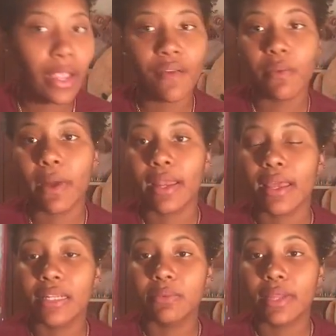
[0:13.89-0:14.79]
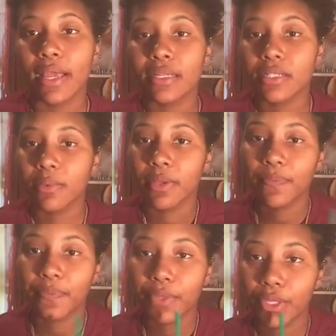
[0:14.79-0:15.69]
Everybody has been asking me
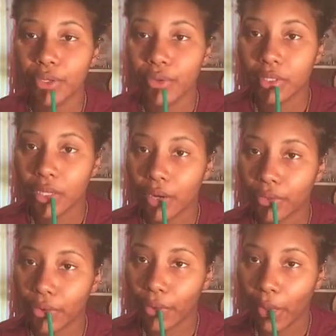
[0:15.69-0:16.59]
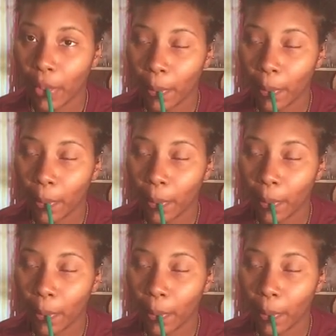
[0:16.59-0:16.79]
to do a talk through.